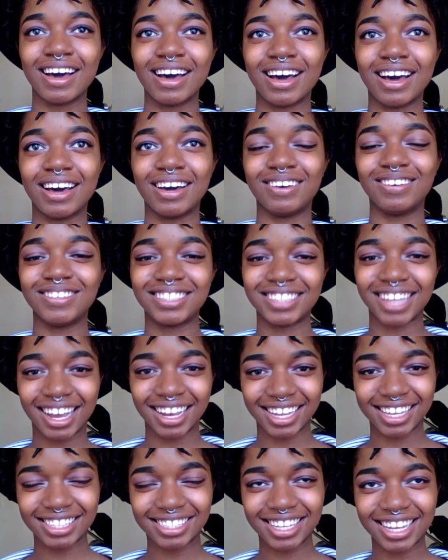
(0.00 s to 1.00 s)

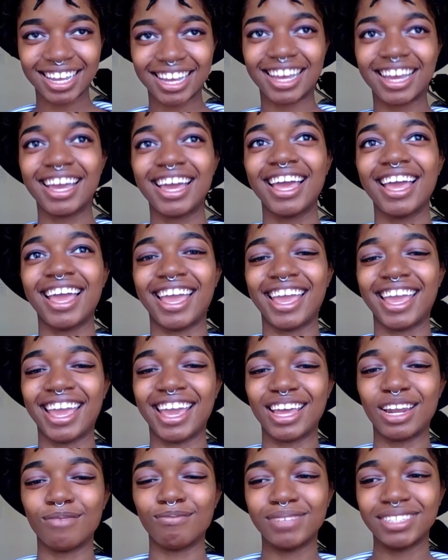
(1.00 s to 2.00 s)
Usagi-san
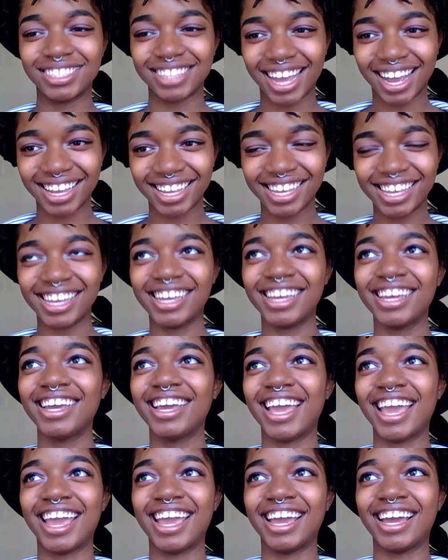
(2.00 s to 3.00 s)
and
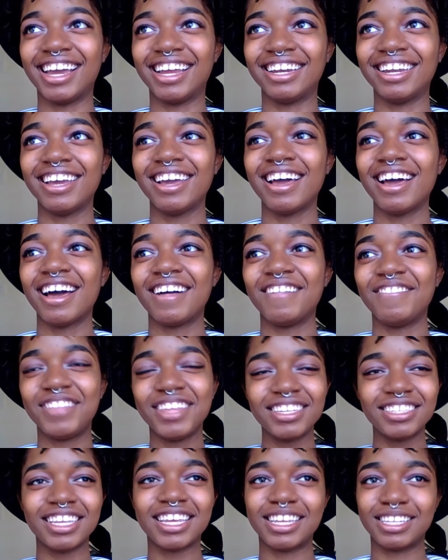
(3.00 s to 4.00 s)
Misaki. And
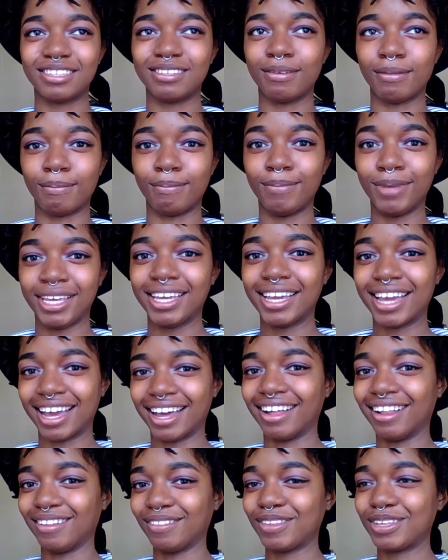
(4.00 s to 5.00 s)
this is
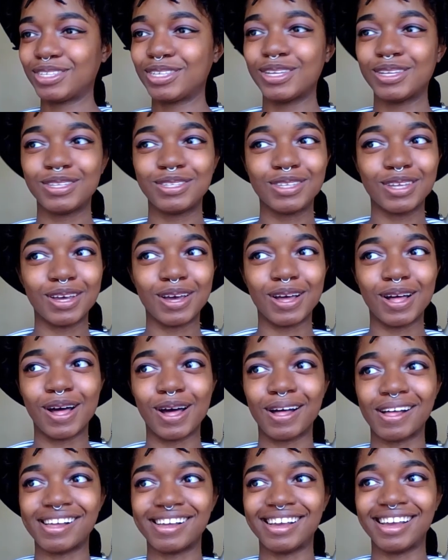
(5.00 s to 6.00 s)
BL. This
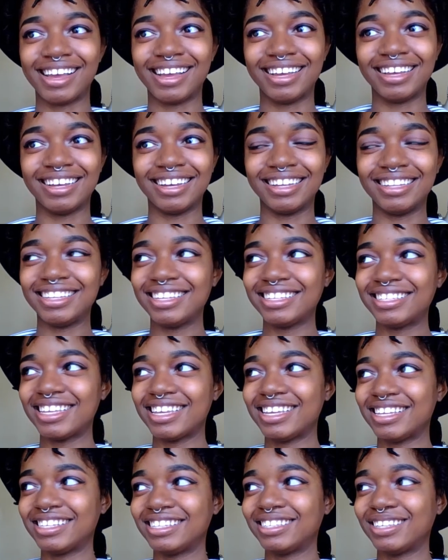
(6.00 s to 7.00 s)

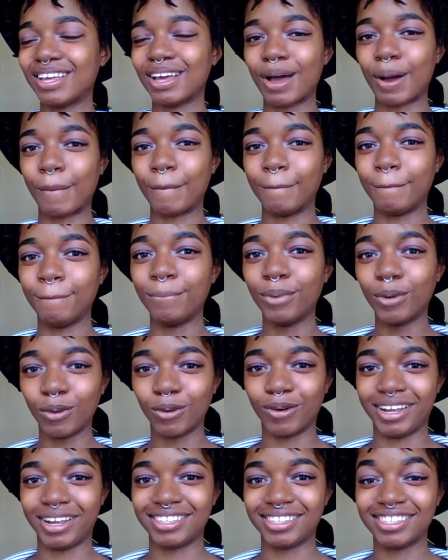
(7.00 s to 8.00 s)
is
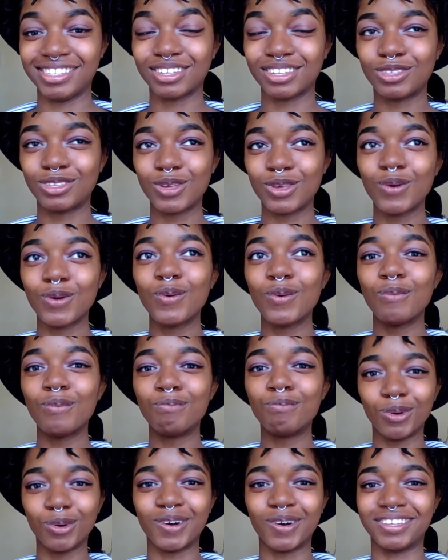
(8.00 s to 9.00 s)
boys. These are two
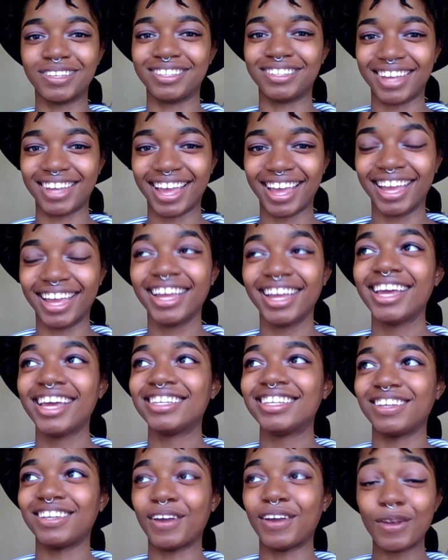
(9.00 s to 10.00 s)
boys, okay?
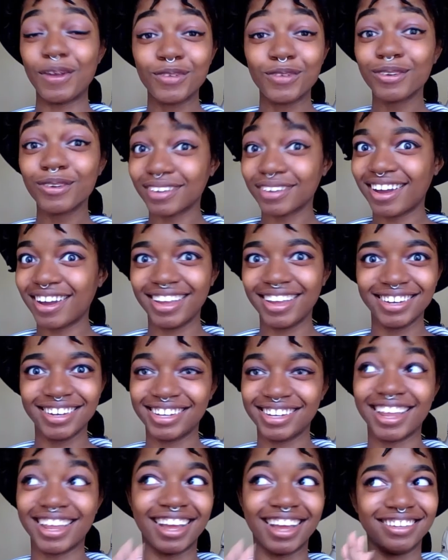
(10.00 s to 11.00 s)
So if you're not
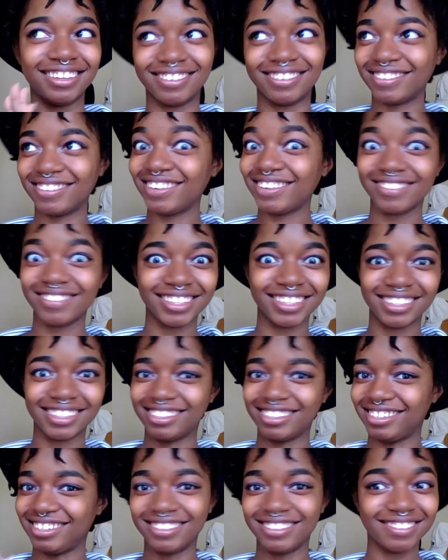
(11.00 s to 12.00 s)
into that, you
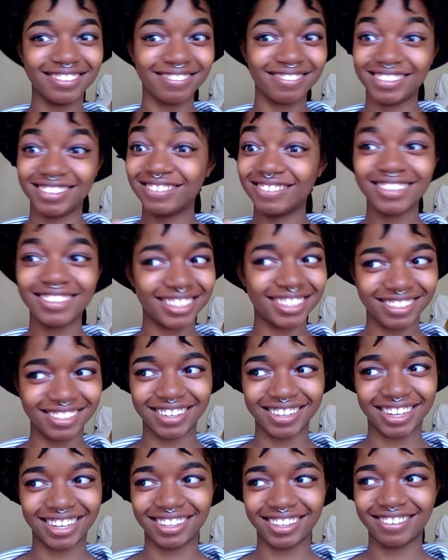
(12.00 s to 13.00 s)
don't need to
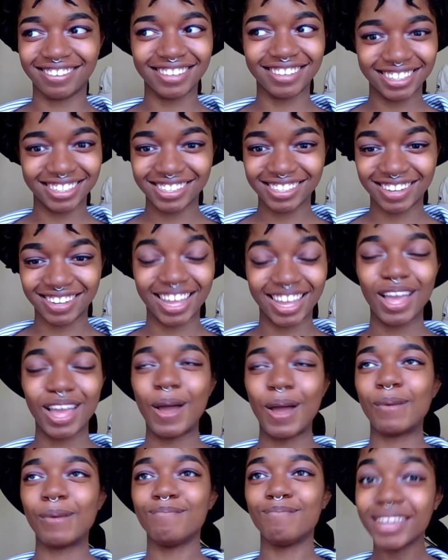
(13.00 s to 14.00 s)
do it. You don't need to do it.
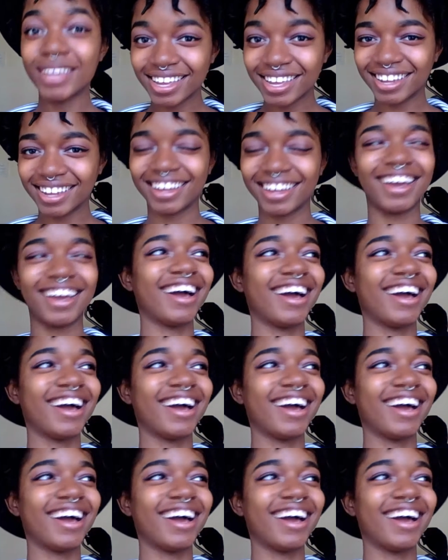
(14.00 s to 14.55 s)
Me,